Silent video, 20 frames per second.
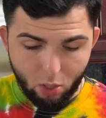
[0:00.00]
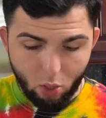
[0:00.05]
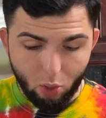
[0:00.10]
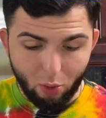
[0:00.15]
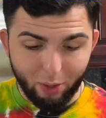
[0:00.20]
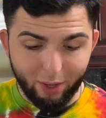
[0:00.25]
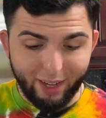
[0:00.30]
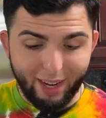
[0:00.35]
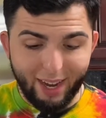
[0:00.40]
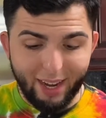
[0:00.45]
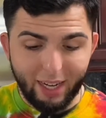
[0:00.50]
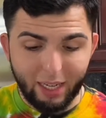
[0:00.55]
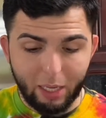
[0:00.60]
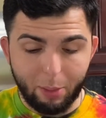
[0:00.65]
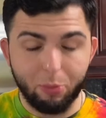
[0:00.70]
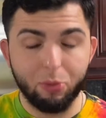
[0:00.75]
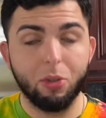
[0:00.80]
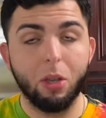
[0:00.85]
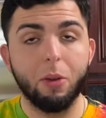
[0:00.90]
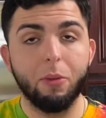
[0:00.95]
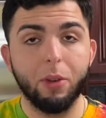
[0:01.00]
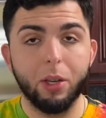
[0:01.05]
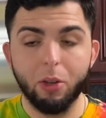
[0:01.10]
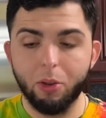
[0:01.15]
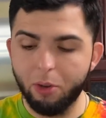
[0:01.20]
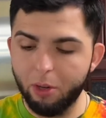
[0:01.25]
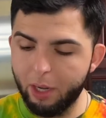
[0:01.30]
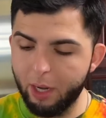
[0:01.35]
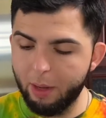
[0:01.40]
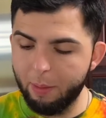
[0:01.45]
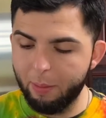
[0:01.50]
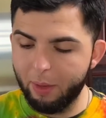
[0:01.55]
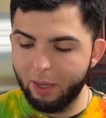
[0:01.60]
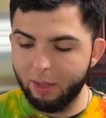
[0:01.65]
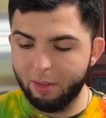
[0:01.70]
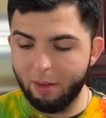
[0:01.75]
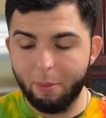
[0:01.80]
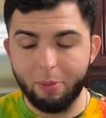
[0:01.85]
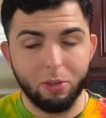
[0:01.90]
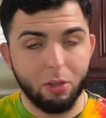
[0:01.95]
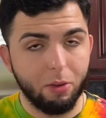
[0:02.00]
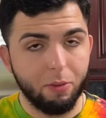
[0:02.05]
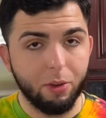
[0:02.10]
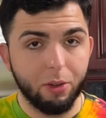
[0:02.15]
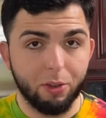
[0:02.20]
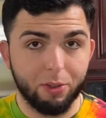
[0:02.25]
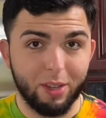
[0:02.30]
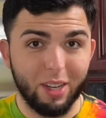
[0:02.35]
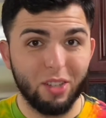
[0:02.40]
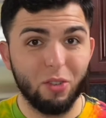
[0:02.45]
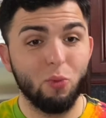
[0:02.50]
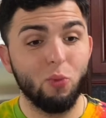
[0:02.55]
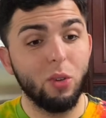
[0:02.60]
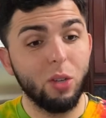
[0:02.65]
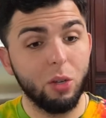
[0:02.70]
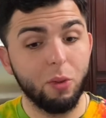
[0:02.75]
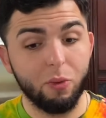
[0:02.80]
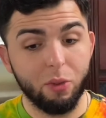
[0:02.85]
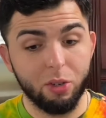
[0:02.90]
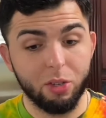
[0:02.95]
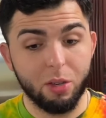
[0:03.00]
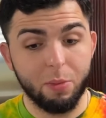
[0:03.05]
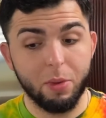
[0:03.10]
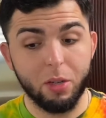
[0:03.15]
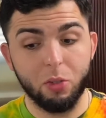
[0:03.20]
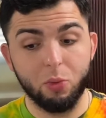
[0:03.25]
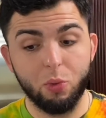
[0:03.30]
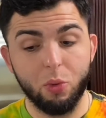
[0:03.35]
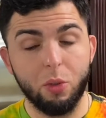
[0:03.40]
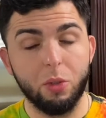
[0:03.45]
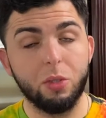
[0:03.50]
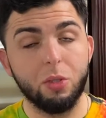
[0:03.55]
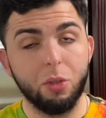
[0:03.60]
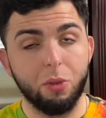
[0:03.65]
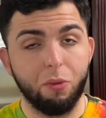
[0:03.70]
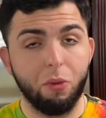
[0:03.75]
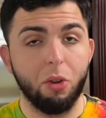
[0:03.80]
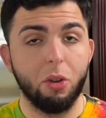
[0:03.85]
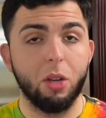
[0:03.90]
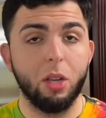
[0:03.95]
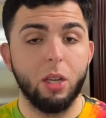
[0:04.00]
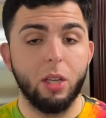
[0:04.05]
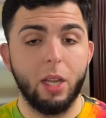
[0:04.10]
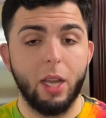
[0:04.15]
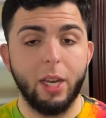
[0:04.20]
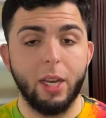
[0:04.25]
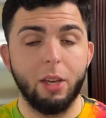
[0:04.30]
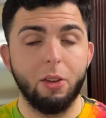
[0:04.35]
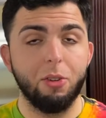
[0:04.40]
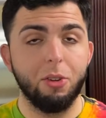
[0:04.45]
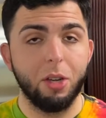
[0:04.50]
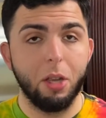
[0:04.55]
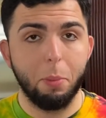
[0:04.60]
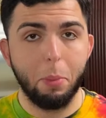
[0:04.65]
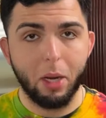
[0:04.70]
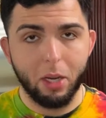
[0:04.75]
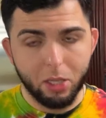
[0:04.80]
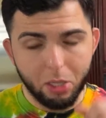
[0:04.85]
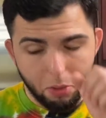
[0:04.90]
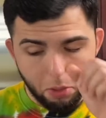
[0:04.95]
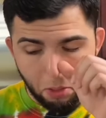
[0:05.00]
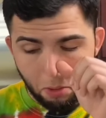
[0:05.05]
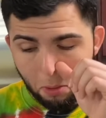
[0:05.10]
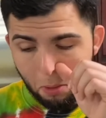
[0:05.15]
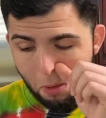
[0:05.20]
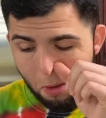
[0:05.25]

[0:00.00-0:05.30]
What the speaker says: Organic apple cider vinegar in it, because apple cider vinegar is actually really good for your stomach as well. It's good for your gut lining or your gut bacteria.